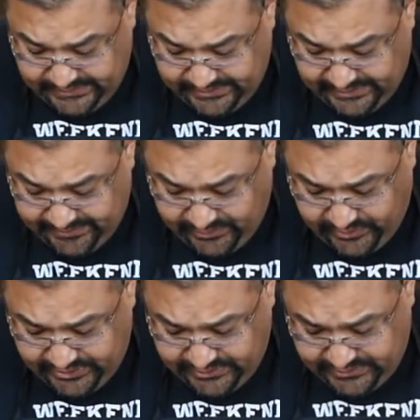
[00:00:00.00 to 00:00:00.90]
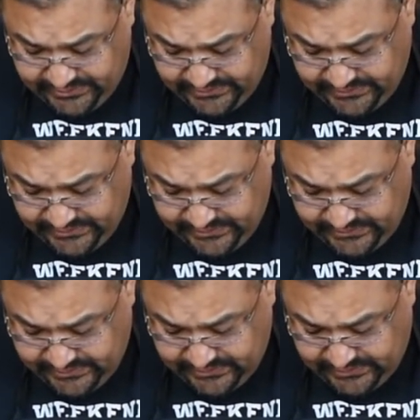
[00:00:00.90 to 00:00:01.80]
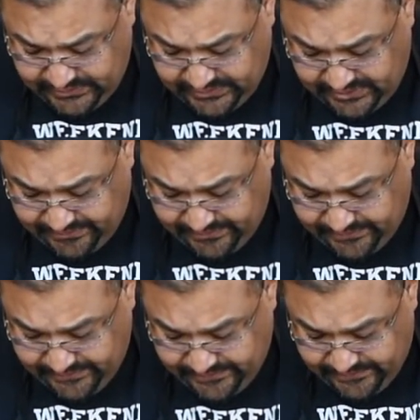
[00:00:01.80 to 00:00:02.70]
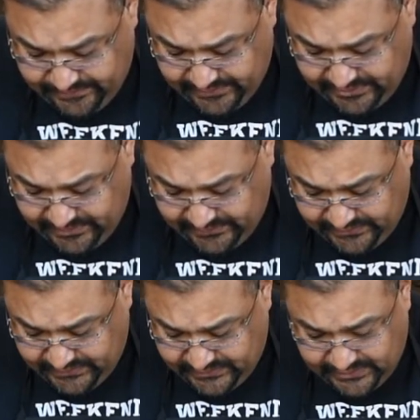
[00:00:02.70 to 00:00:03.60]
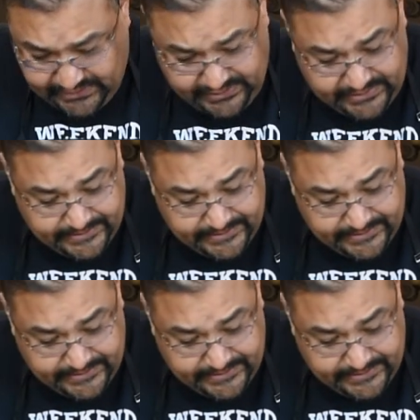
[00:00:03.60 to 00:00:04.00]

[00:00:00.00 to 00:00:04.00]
lemon wedges just on the top, maybe off to the side.